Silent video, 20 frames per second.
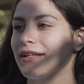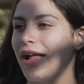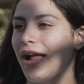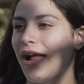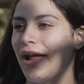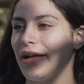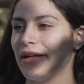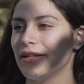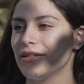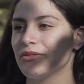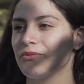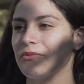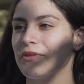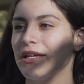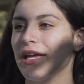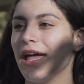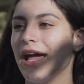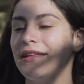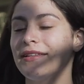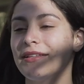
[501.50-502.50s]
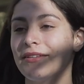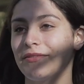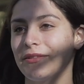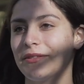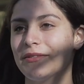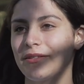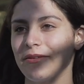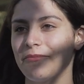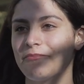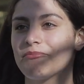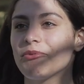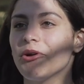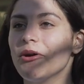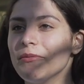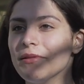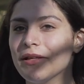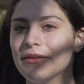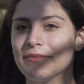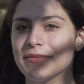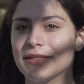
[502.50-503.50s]
and we had even some
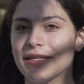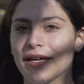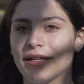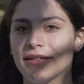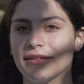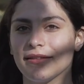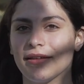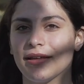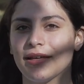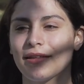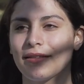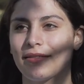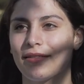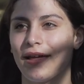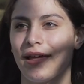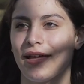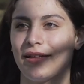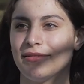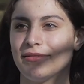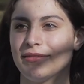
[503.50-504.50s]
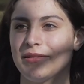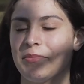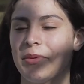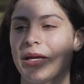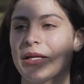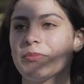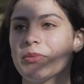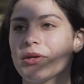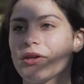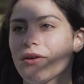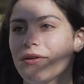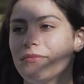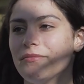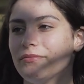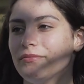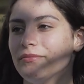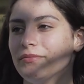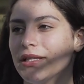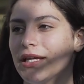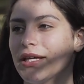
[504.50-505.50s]
problems and like the debate
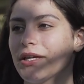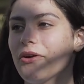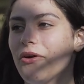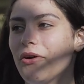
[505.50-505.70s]
become like